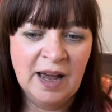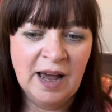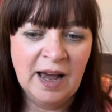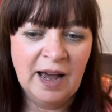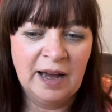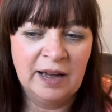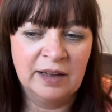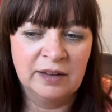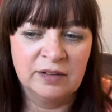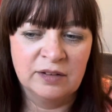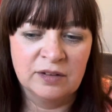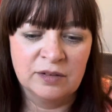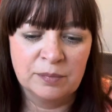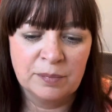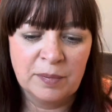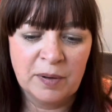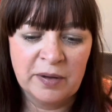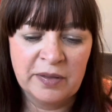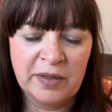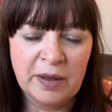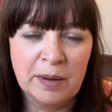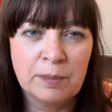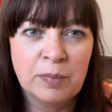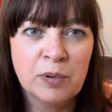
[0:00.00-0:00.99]
and by
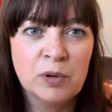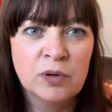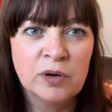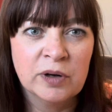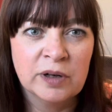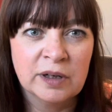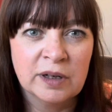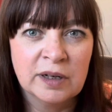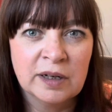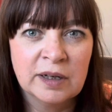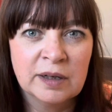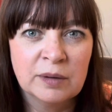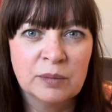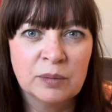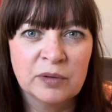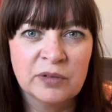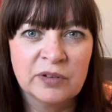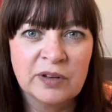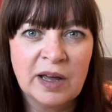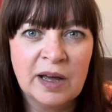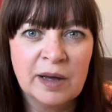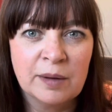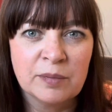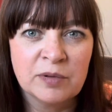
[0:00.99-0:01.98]
that point it was
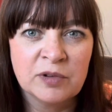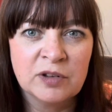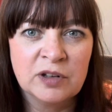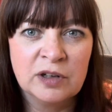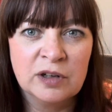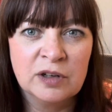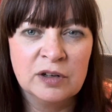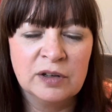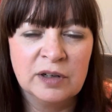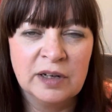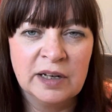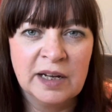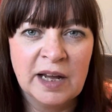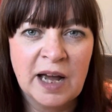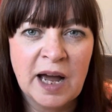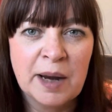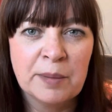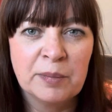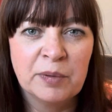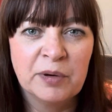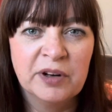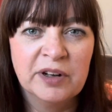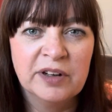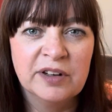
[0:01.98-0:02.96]
absolutely
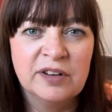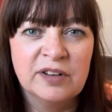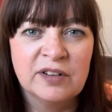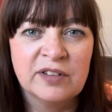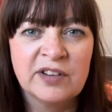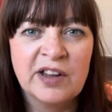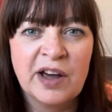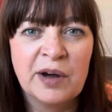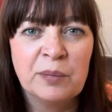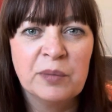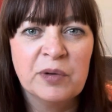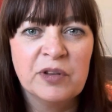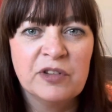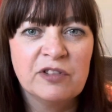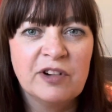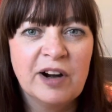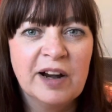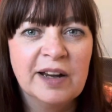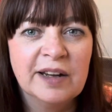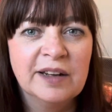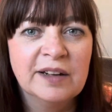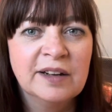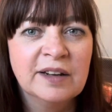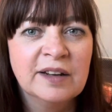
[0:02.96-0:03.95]
hammering down with
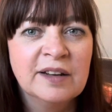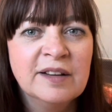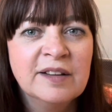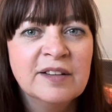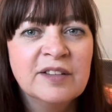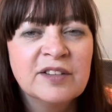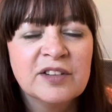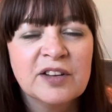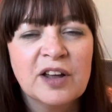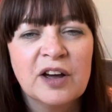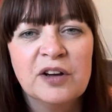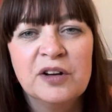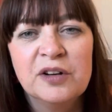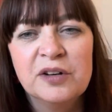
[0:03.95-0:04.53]
rain. So